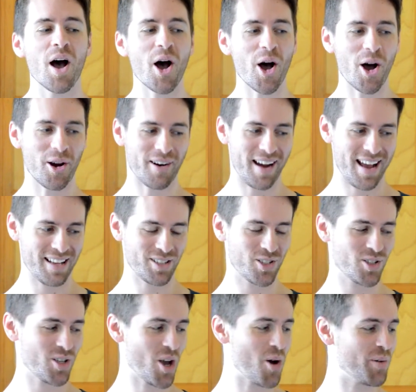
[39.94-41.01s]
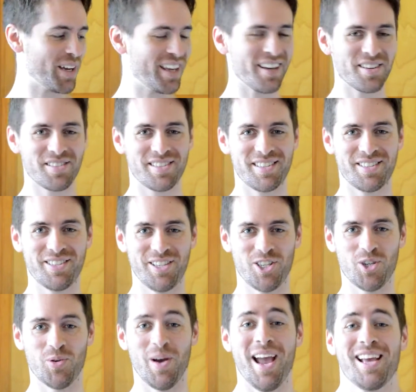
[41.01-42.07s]
Alright, so here's the
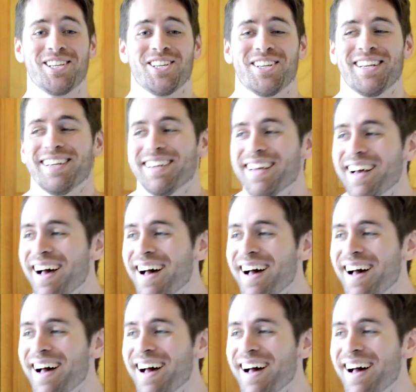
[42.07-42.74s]
situation.